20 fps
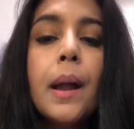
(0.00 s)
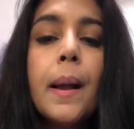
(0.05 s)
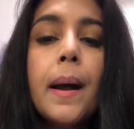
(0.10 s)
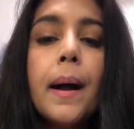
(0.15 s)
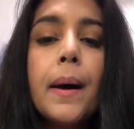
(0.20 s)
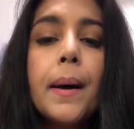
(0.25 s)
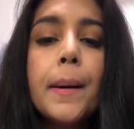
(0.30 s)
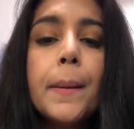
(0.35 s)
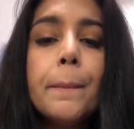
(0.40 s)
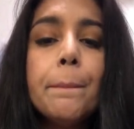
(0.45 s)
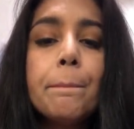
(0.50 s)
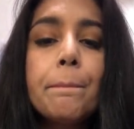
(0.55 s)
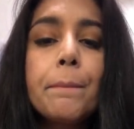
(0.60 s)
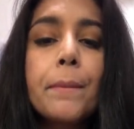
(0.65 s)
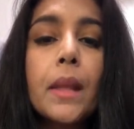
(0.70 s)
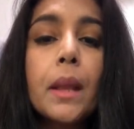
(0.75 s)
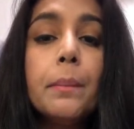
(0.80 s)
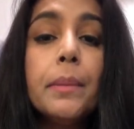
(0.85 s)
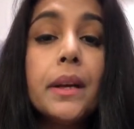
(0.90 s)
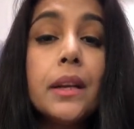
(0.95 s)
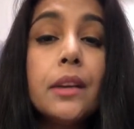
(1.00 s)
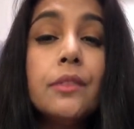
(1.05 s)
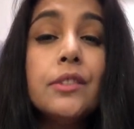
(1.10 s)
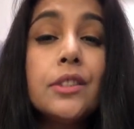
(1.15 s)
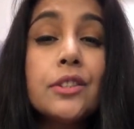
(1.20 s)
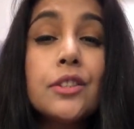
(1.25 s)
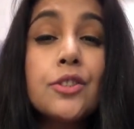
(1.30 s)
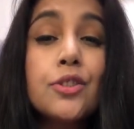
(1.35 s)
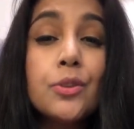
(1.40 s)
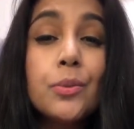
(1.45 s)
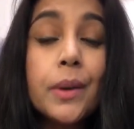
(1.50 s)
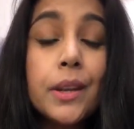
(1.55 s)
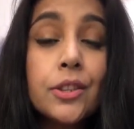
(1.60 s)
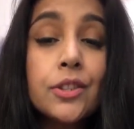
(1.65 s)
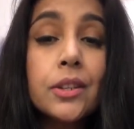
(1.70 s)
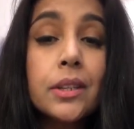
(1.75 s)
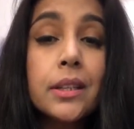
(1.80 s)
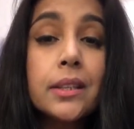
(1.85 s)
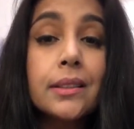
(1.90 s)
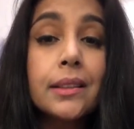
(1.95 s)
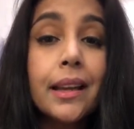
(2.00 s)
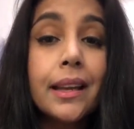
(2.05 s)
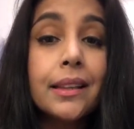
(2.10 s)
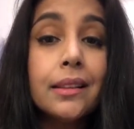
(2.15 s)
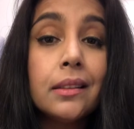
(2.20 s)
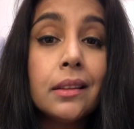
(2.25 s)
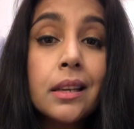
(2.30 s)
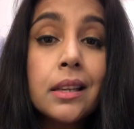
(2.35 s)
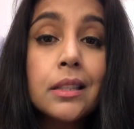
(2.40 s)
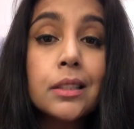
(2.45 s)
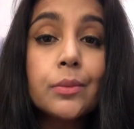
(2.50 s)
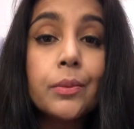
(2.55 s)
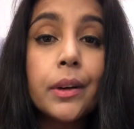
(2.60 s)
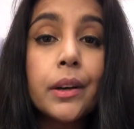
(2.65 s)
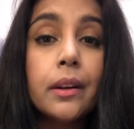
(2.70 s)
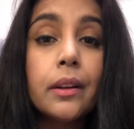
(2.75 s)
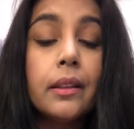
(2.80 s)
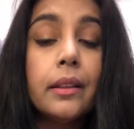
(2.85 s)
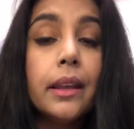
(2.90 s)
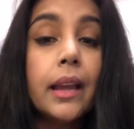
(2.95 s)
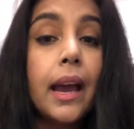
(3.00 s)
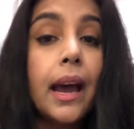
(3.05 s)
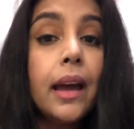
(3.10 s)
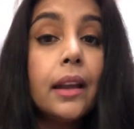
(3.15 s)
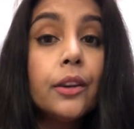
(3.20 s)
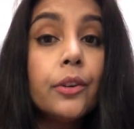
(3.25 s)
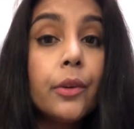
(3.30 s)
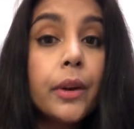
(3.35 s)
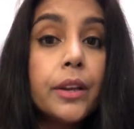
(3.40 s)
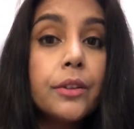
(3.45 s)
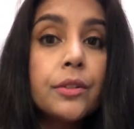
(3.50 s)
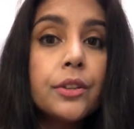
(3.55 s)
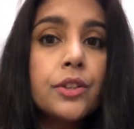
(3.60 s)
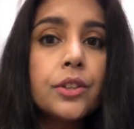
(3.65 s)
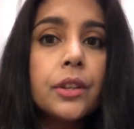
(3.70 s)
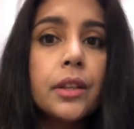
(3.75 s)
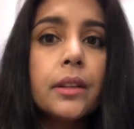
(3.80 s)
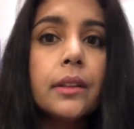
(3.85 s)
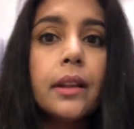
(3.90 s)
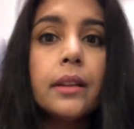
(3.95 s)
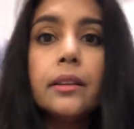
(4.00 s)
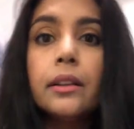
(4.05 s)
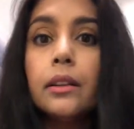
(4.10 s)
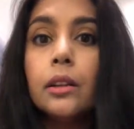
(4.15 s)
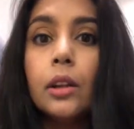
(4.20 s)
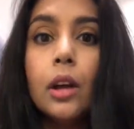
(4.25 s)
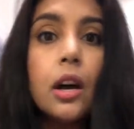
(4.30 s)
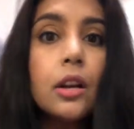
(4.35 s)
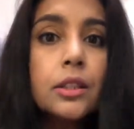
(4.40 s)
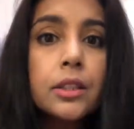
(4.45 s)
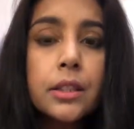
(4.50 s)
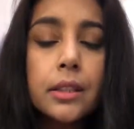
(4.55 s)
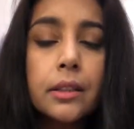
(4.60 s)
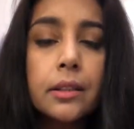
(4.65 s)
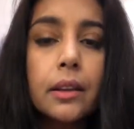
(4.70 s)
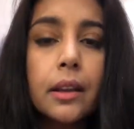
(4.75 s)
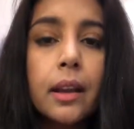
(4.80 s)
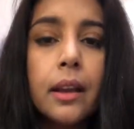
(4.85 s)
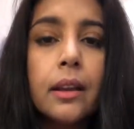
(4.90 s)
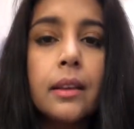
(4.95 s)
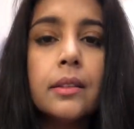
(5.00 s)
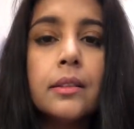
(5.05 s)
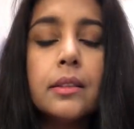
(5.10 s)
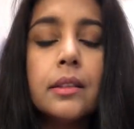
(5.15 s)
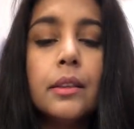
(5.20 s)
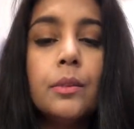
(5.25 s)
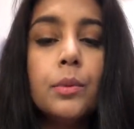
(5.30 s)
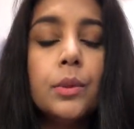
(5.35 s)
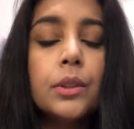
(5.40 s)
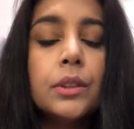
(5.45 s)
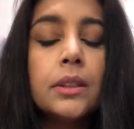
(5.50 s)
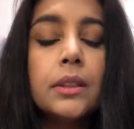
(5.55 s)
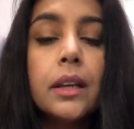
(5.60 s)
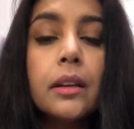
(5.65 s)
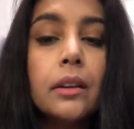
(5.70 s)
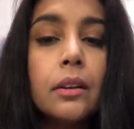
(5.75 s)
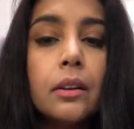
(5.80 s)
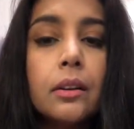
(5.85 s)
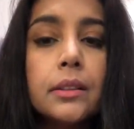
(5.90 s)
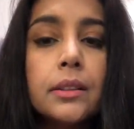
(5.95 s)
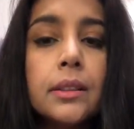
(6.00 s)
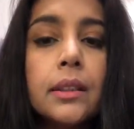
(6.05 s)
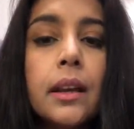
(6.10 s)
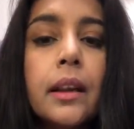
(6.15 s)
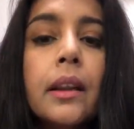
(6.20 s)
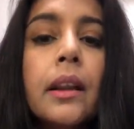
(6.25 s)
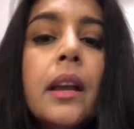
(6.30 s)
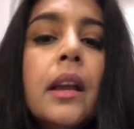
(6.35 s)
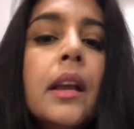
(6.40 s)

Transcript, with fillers: Um, but if the situation is like this, where they had great vision and then they lost it and it was sudden onset,